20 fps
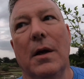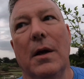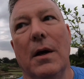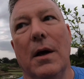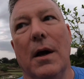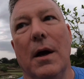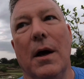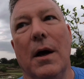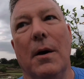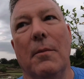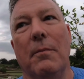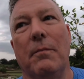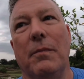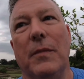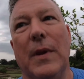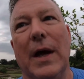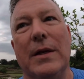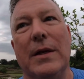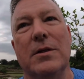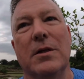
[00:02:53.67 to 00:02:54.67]

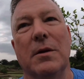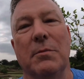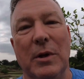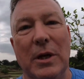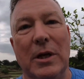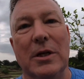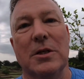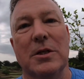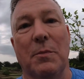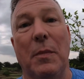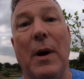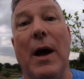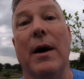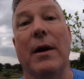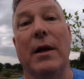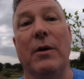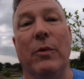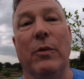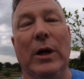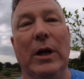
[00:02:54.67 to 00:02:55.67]
that's the
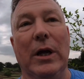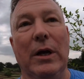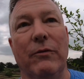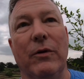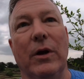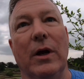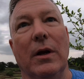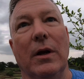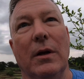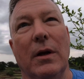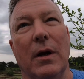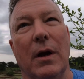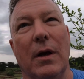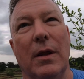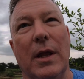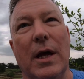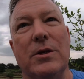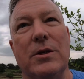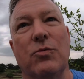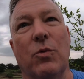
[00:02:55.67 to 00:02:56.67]
municipality we live in.
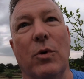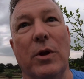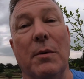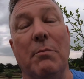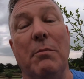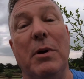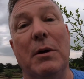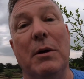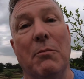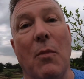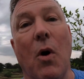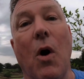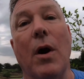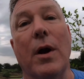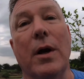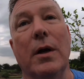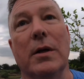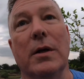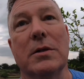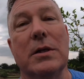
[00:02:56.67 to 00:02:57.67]
That's where the big
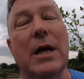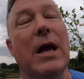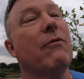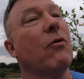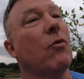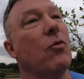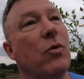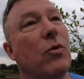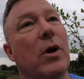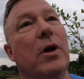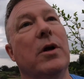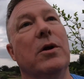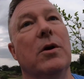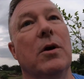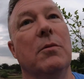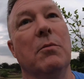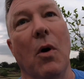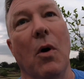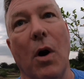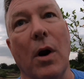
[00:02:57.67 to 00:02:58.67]
market is. They have a really
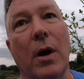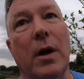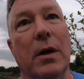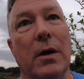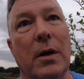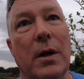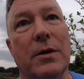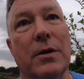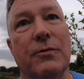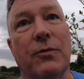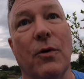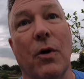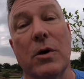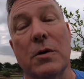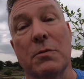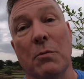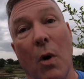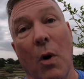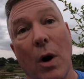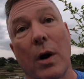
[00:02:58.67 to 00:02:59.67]
good market as far
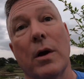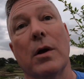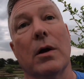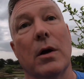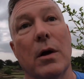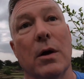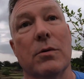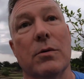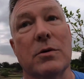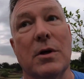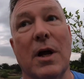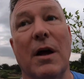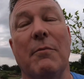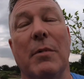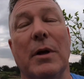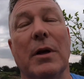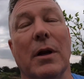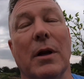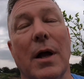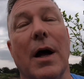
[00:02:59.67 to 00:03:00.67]
as market goes, and I've
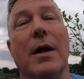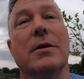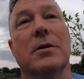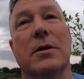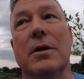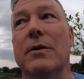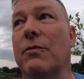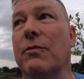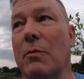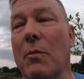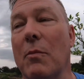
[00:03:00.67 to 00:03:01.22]
been to lots of different